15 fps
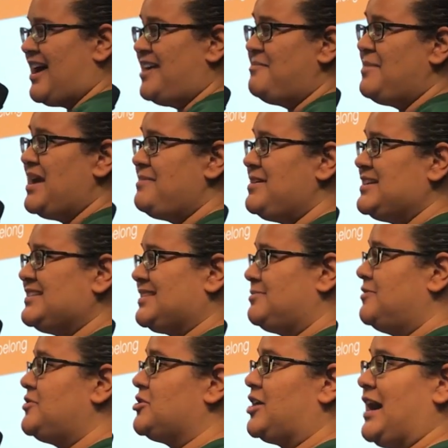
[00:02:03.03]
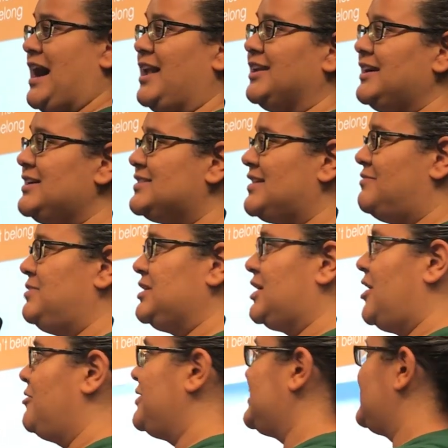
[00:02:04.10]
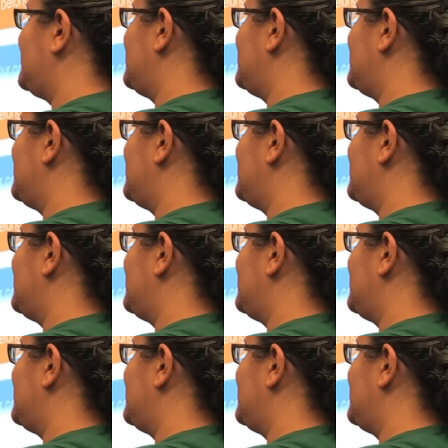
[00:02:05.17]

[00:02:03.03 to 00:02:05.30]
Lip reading: And maybe some of your colleagues have been coding